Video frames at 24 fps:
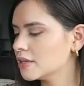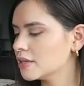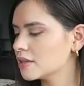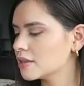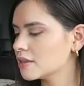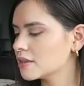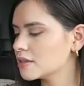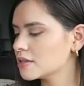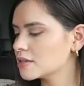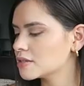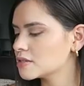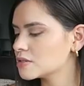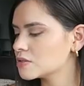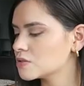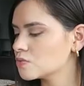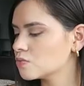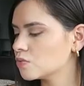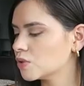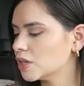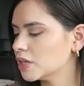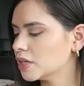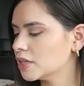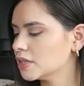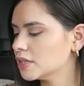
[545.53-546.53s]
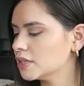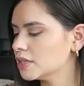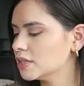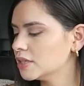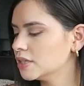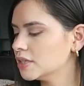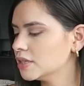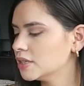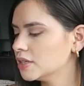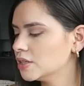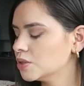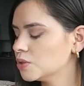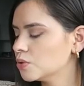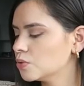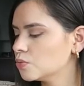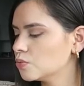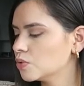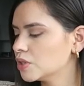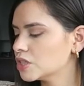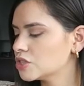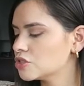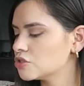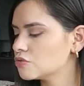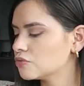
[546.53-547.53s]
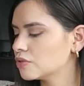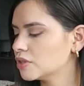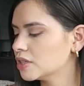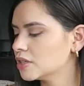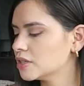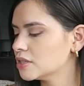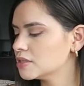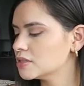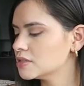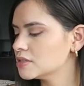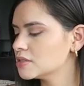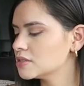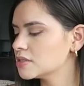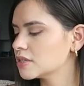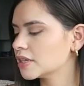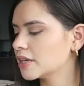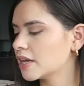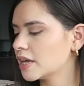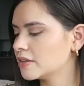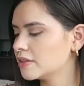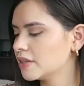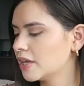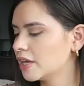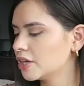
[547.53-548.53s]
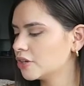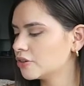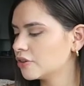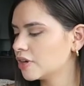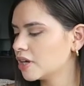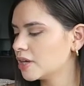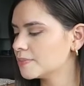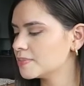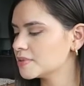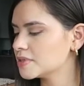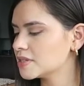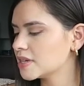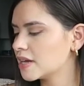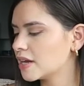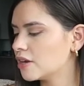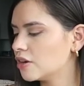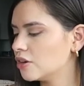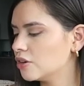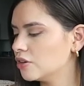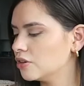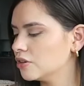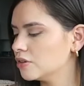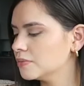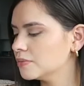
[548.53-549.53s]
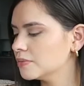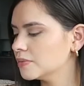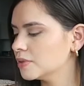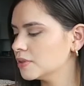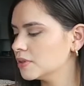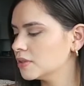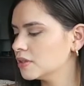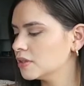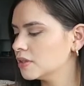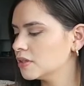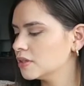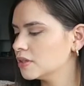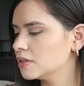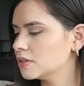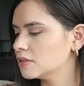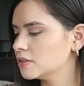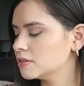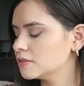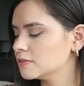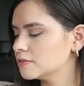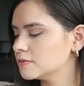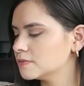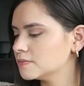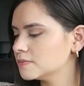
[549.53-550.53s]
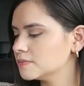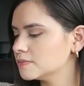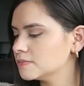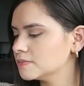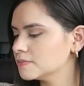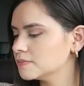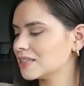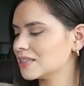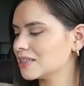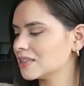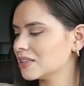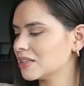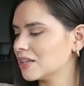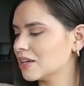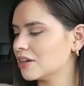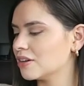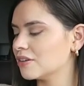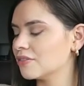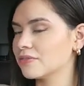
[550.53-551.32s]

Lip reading: this one, which was again that crepe style. I love